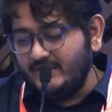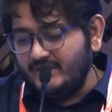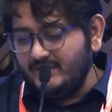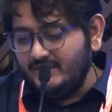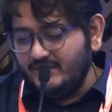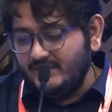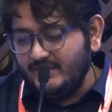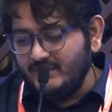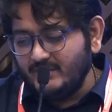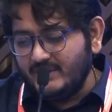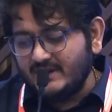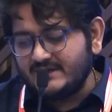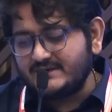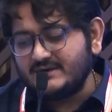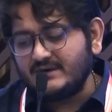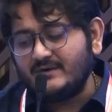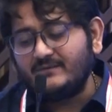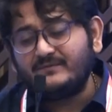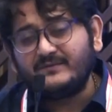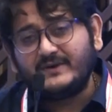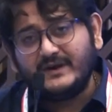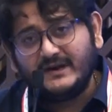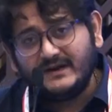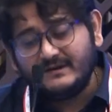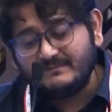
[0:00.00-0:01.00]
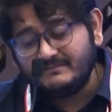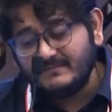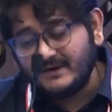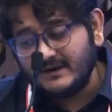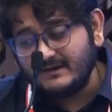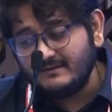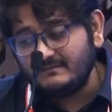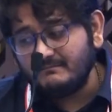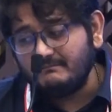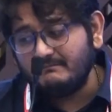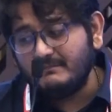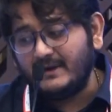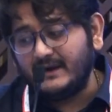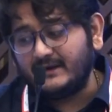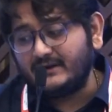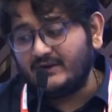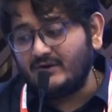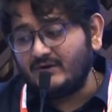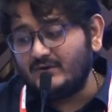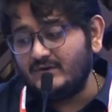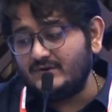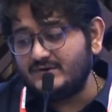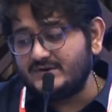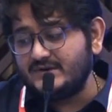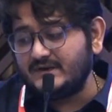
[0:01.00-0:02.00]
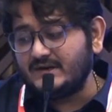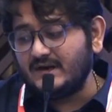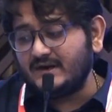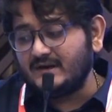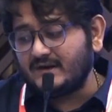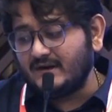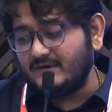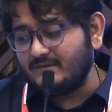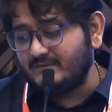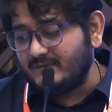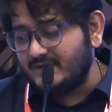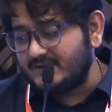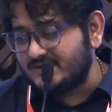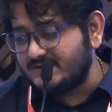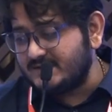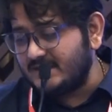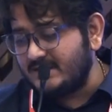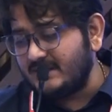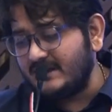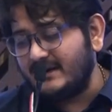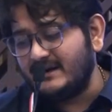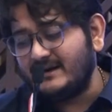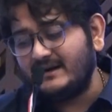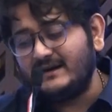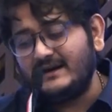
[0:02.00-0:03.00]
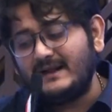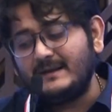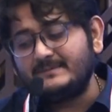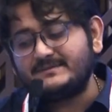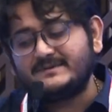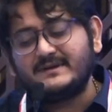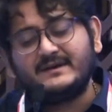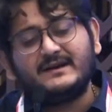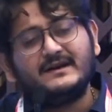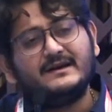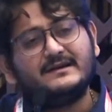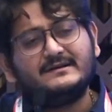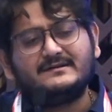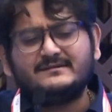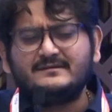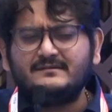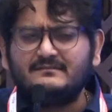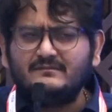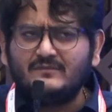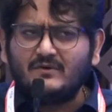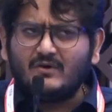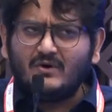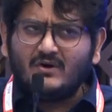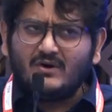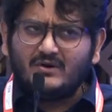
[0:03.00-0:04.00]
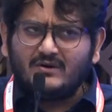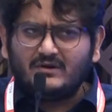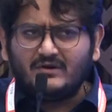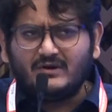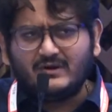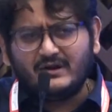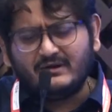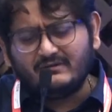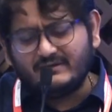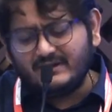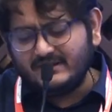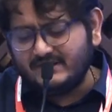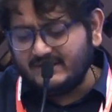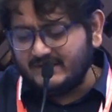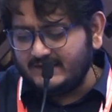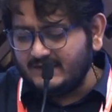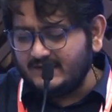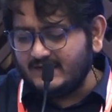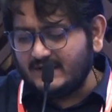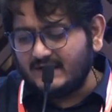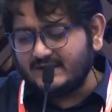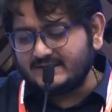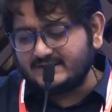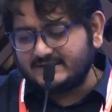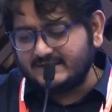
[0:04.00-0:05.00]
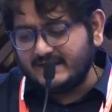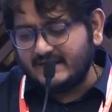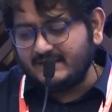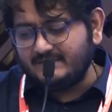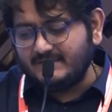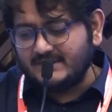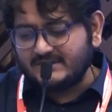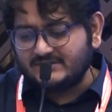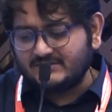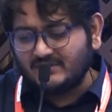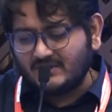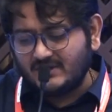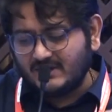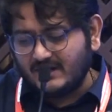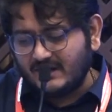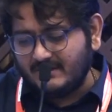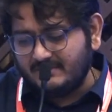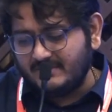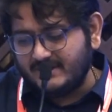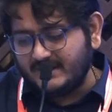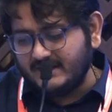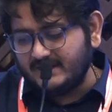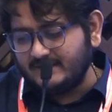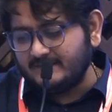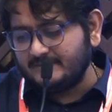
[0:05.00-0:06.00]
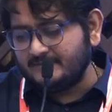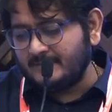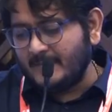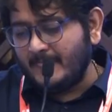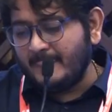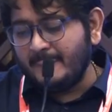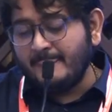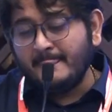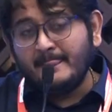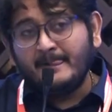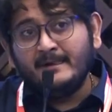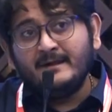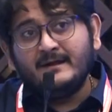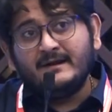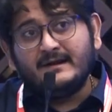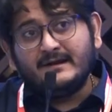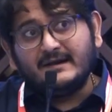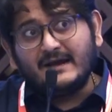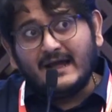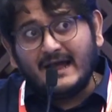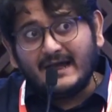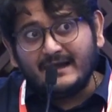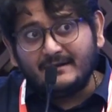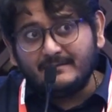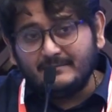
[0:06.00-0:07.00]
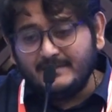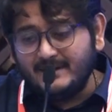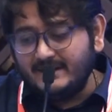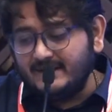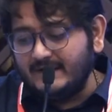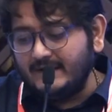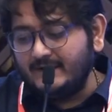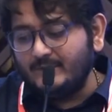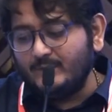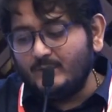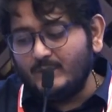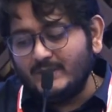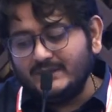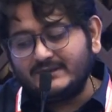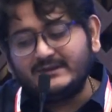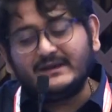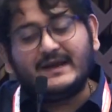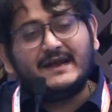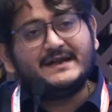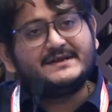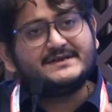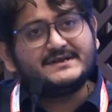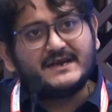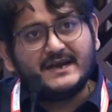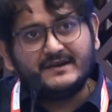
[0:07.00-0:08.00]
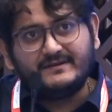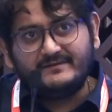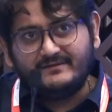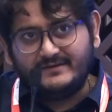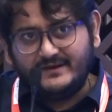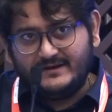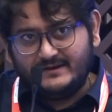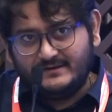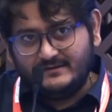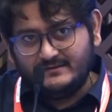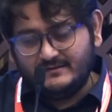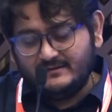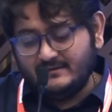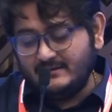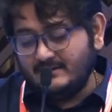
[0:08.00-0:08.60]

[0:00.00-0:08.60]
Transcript: Duration of treatment, bacteriological conversion and relapse rates or everything are same as non-diabetic. Diabetic with HIV